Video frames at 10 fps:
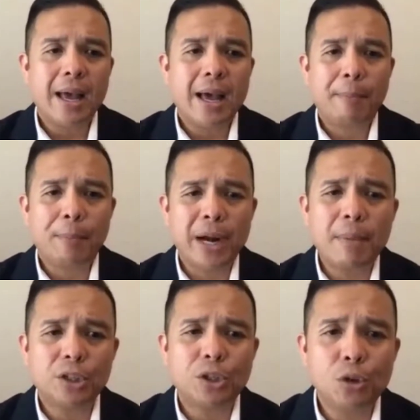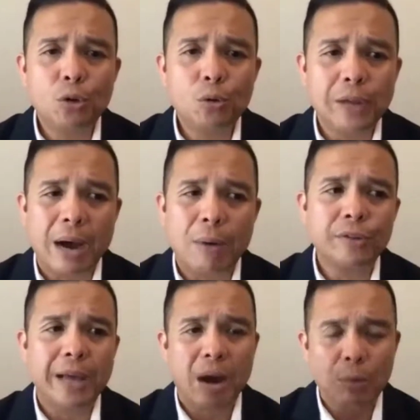I pretty much I
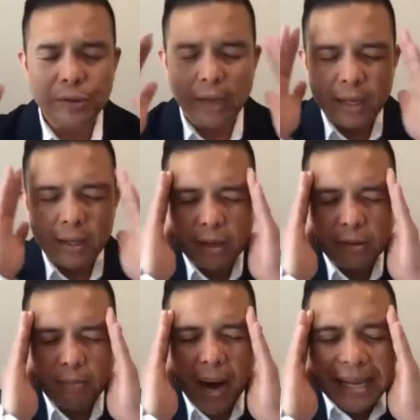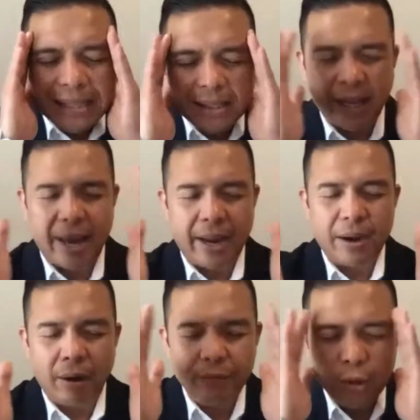was in this mindset
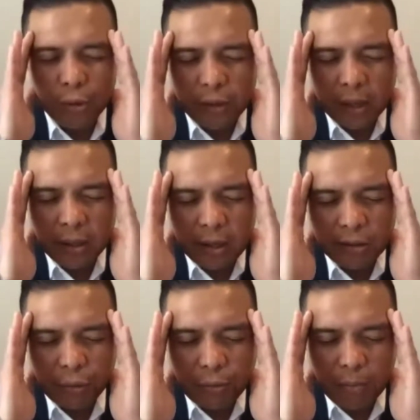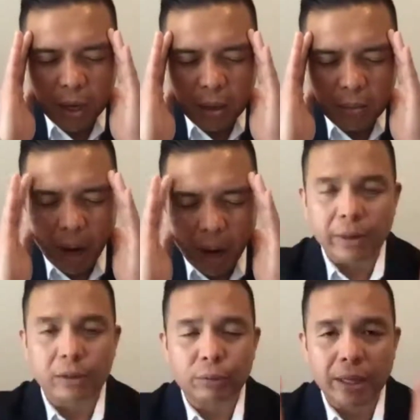of using these
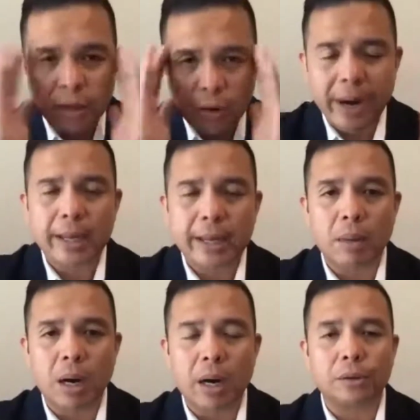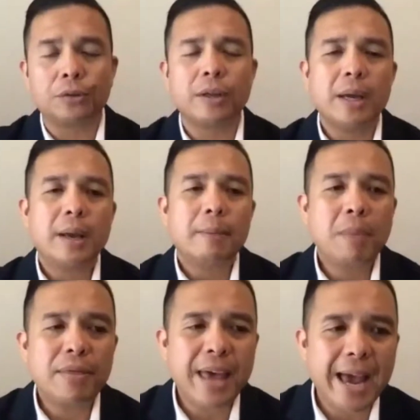models, right, theoretical models.
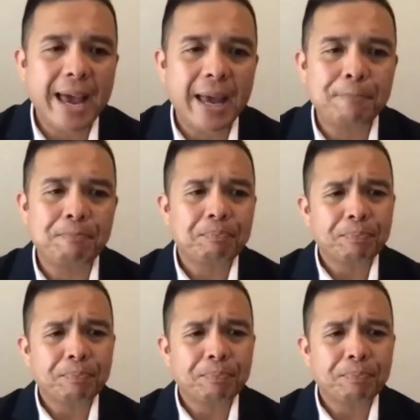But then